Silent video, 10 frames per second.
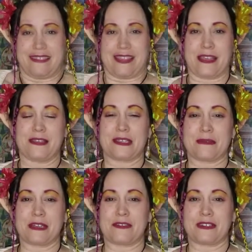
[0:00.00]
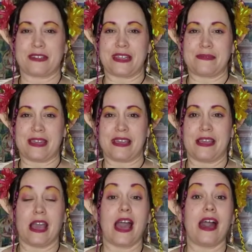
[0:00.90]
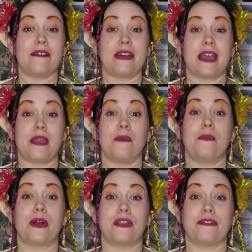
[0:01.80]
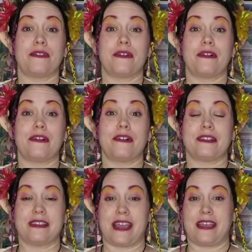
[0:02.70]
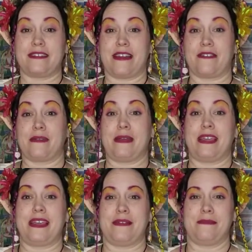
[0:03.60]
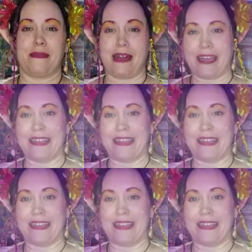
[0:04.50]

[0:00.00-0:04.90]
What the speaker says: Thank you so much for joining me. Have a wonderful day to everybody. Bye.